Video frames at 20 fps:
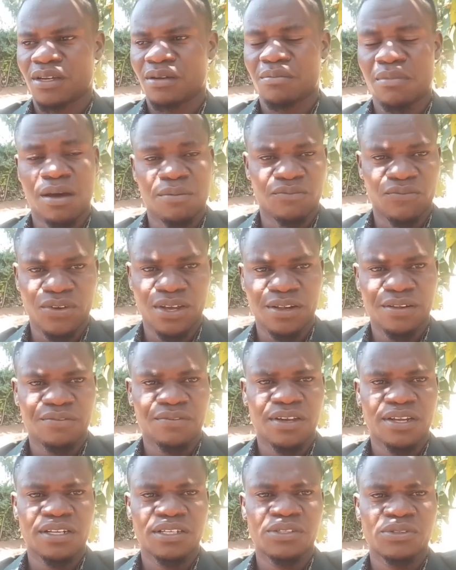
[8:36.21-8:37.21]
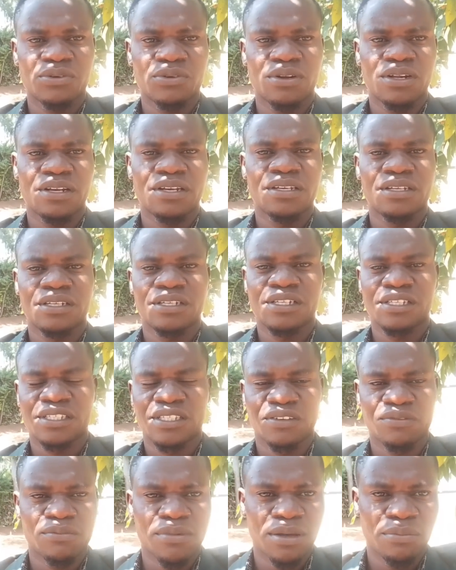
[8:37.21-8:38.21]
I'm very, very sorry.
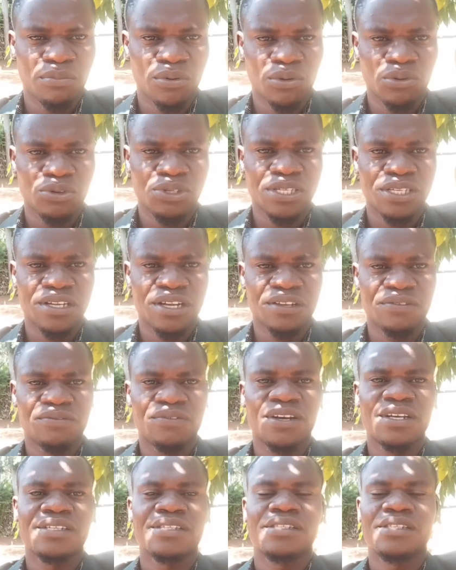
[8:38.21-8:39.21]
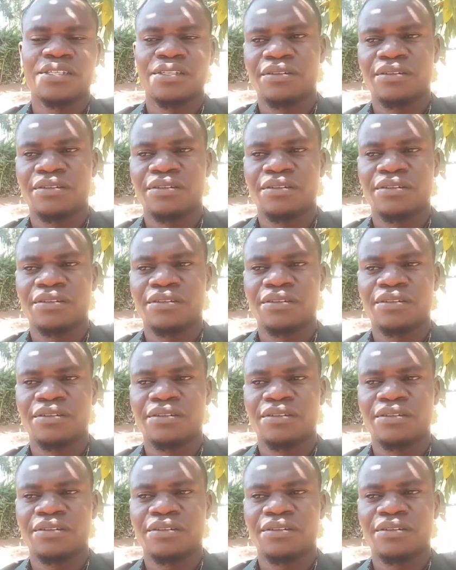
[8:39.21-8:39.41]
Receive my apology in advance.